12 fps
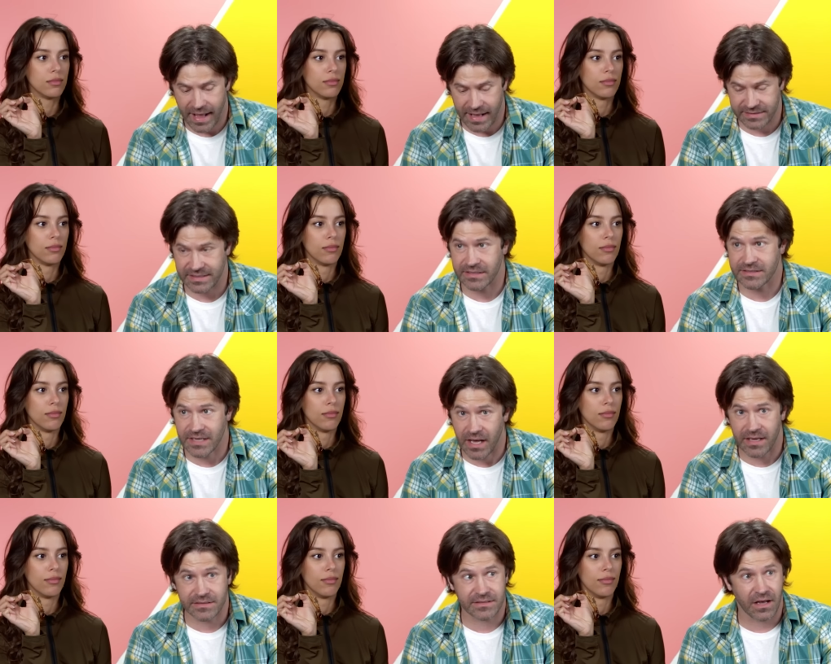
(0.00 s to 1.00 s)
Speaker 1: as it
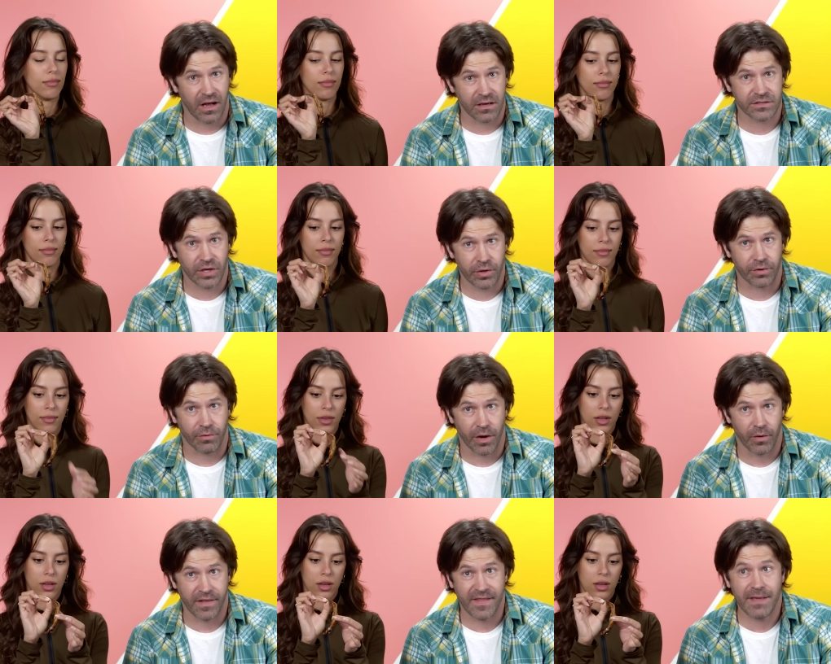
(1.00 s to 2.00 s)
does on
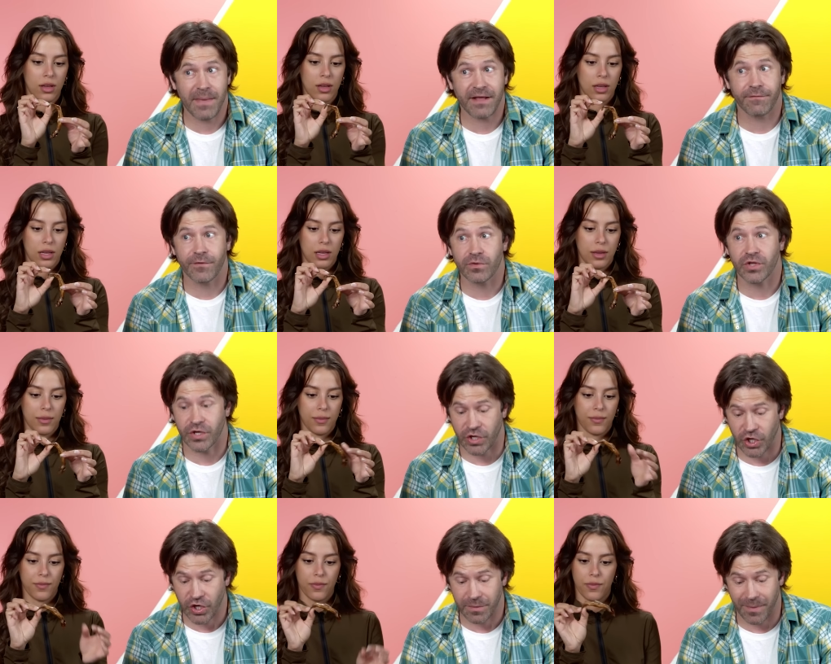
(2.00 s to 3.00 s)
Totoro. And they make food
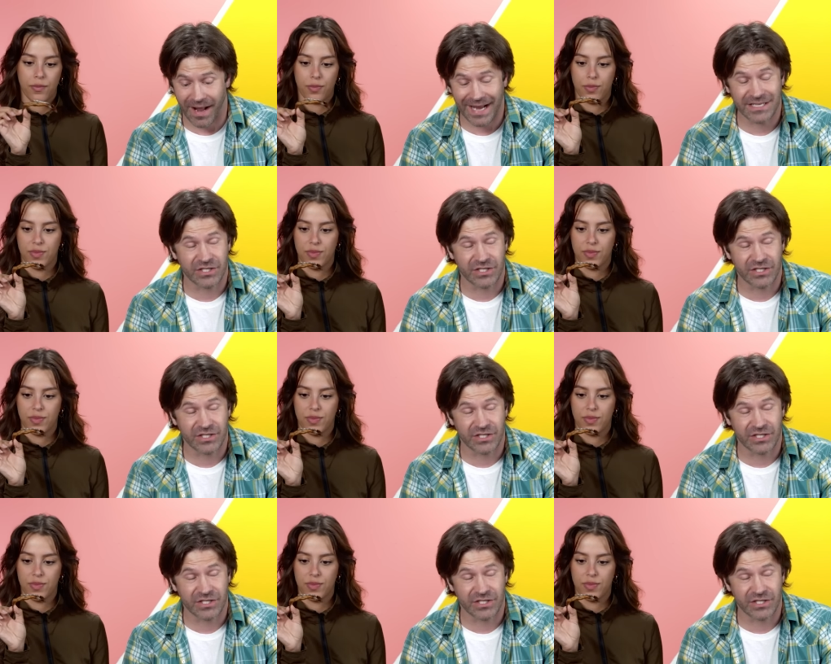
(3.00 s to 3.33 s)
look good, but I